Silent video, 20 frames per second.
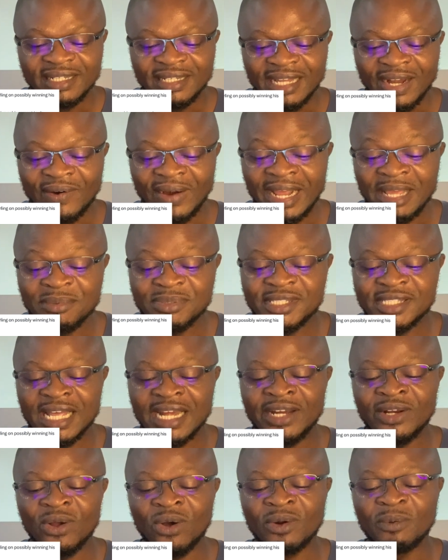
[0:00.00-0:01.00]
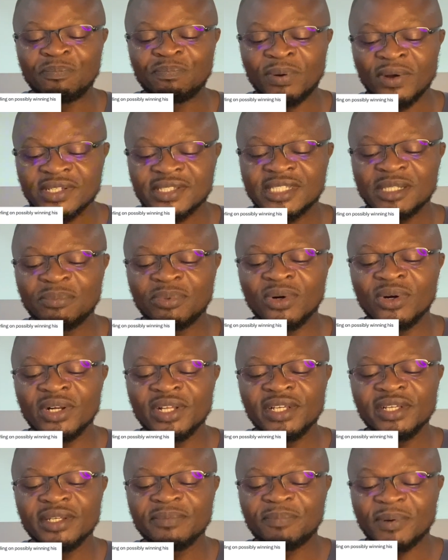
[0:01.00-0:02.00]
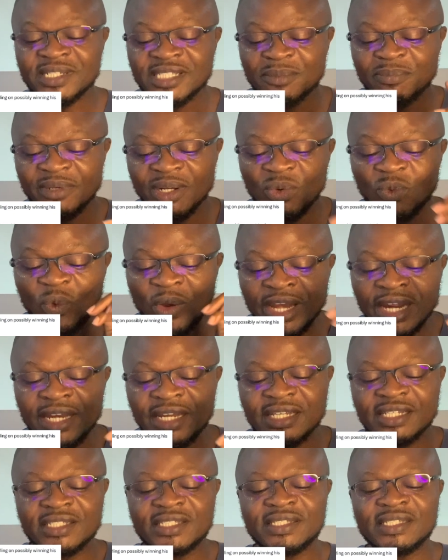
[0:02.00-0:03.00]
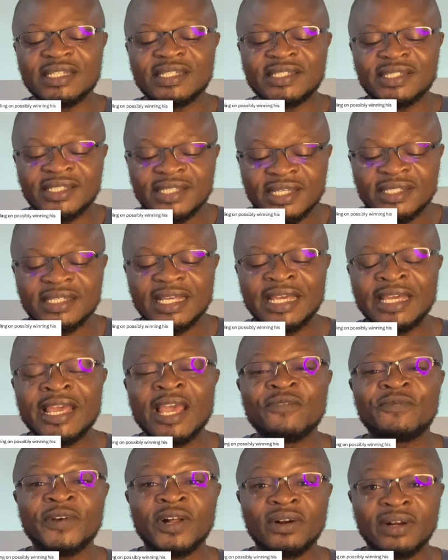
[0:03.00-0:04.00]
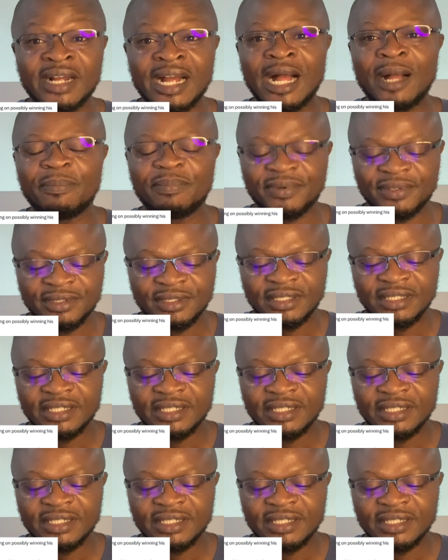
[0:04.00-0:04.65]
Raheem Sterling on possibly, possibly winning his sixth EFL Cup.